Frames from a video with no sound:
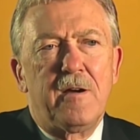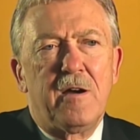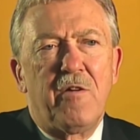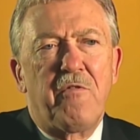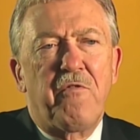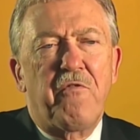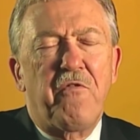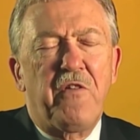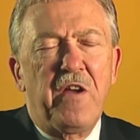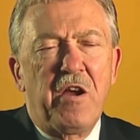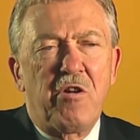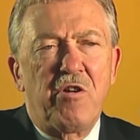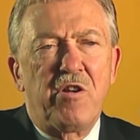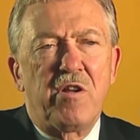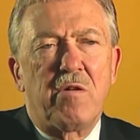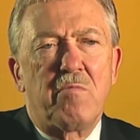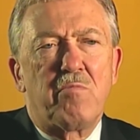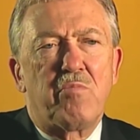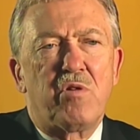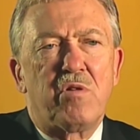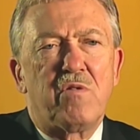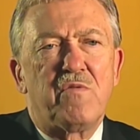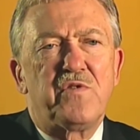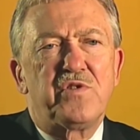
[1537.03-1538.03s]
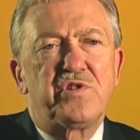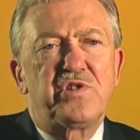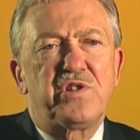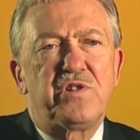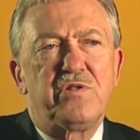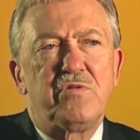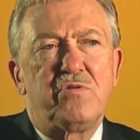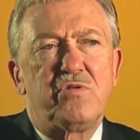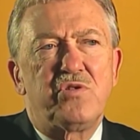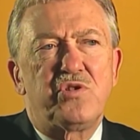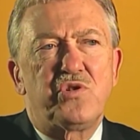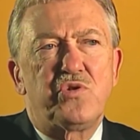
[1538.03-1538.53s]
a fair number of the
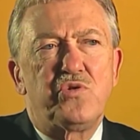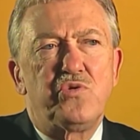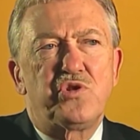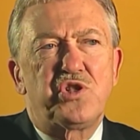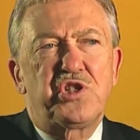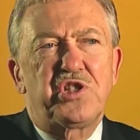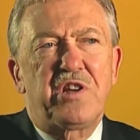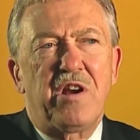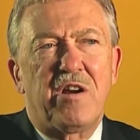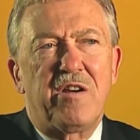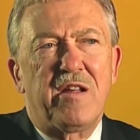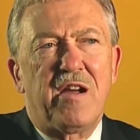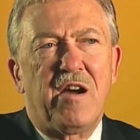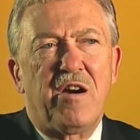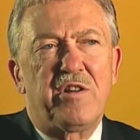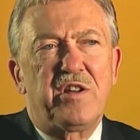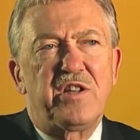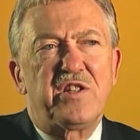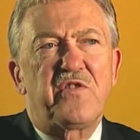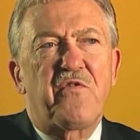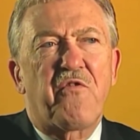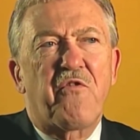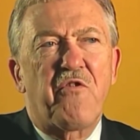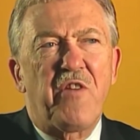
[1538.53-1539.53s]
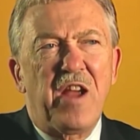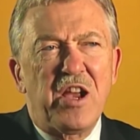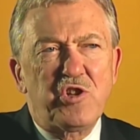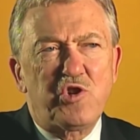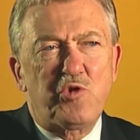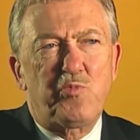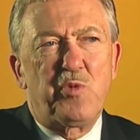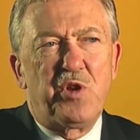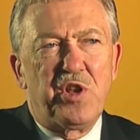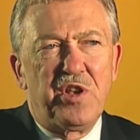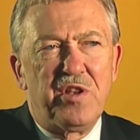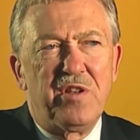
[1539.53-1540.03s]
students who start out as
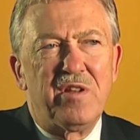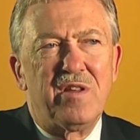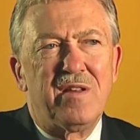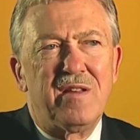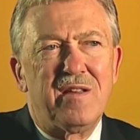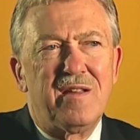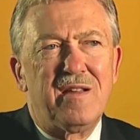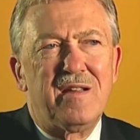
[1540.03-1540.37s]
freshmen